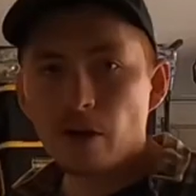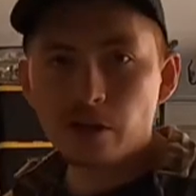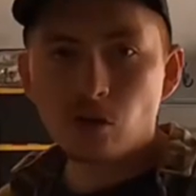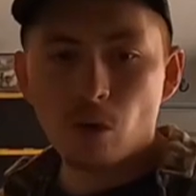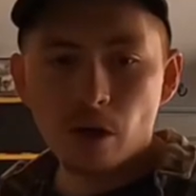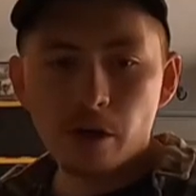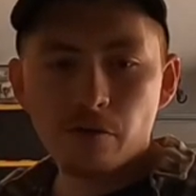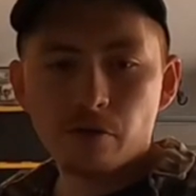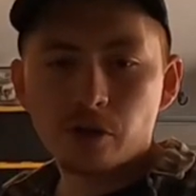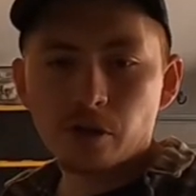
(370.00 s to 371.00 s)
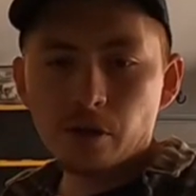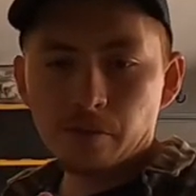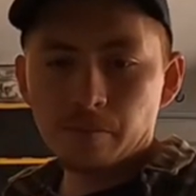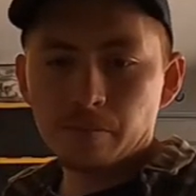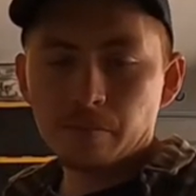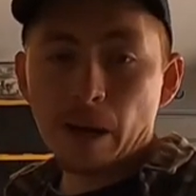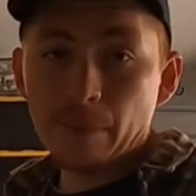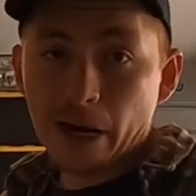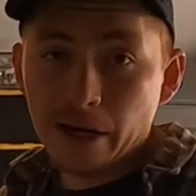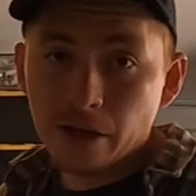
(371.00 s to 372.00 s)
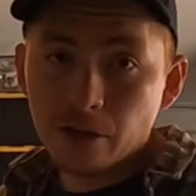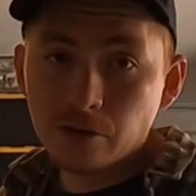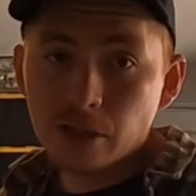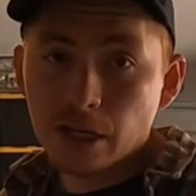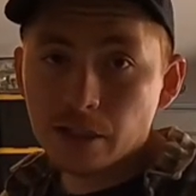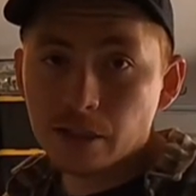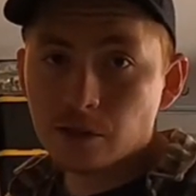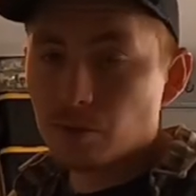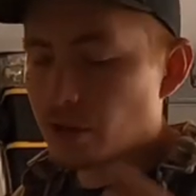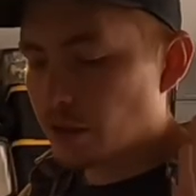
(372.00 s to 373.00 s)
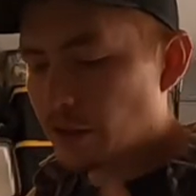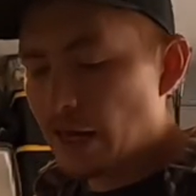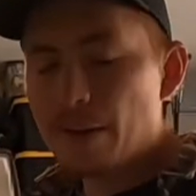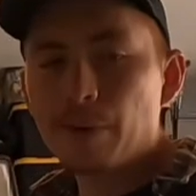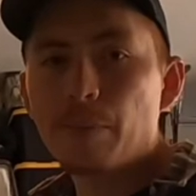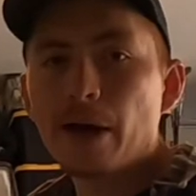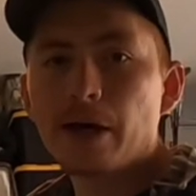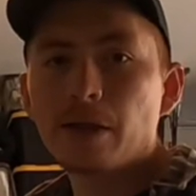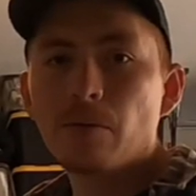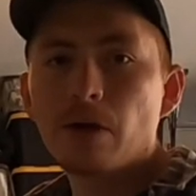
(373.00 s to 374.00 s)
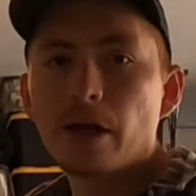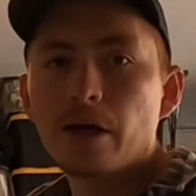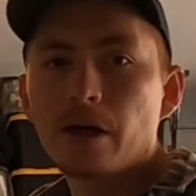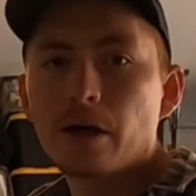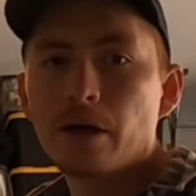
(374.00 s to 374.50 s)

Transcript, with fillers: less quality for sure. But I mean, I could have used it like this, but they hit me back and they were like,